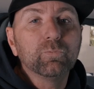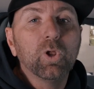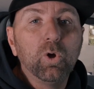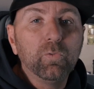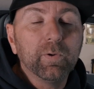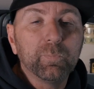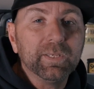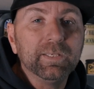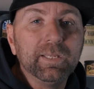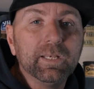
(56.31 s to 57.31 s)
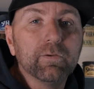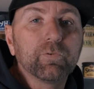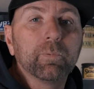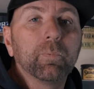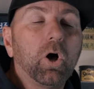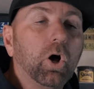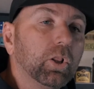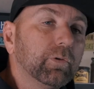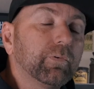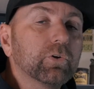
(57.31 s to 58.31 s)
know that we need it from
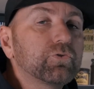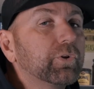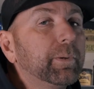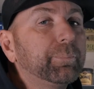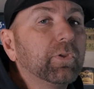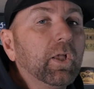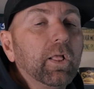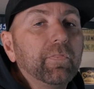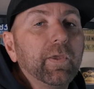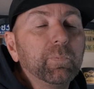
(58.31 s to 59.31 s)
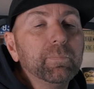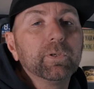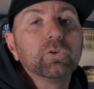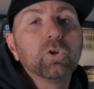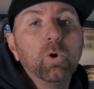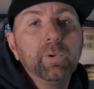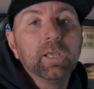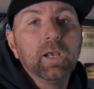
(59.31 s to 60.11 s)
all of our trips that we've been going